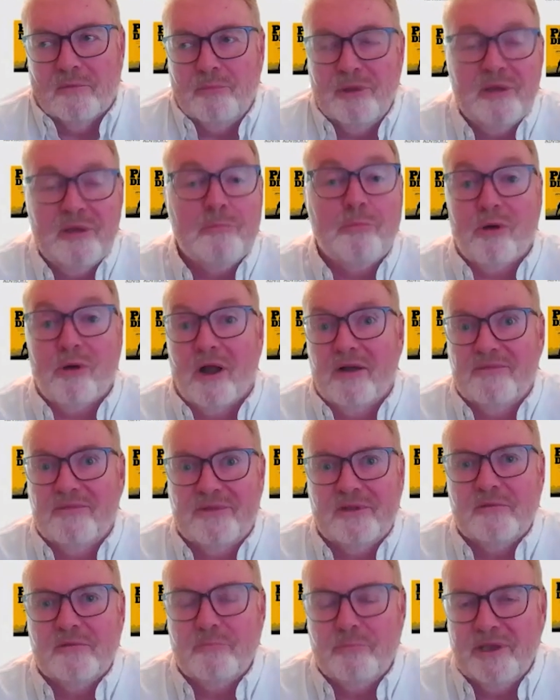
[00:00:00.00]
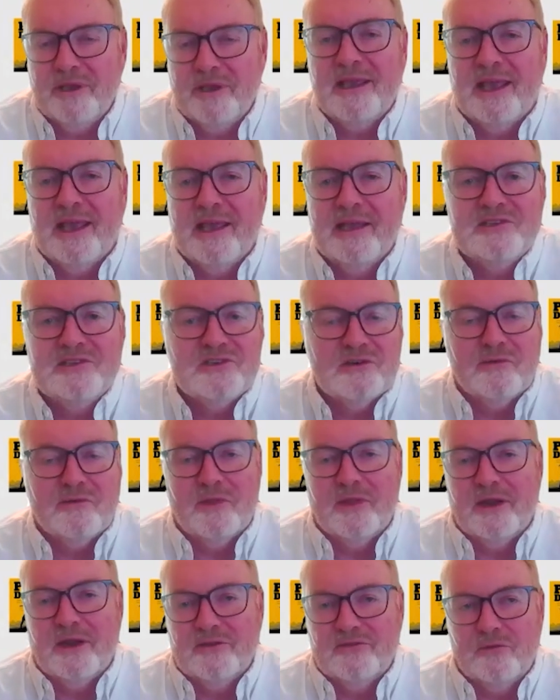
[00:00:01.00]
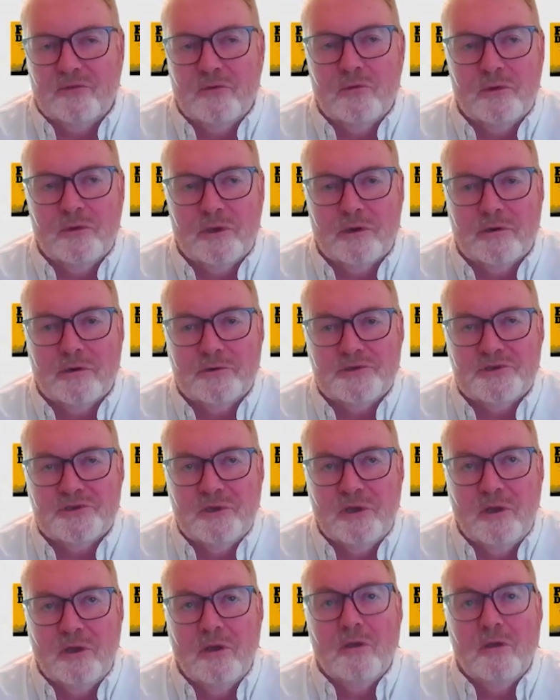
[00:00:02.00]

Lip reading: big profit and big gains over the next few years.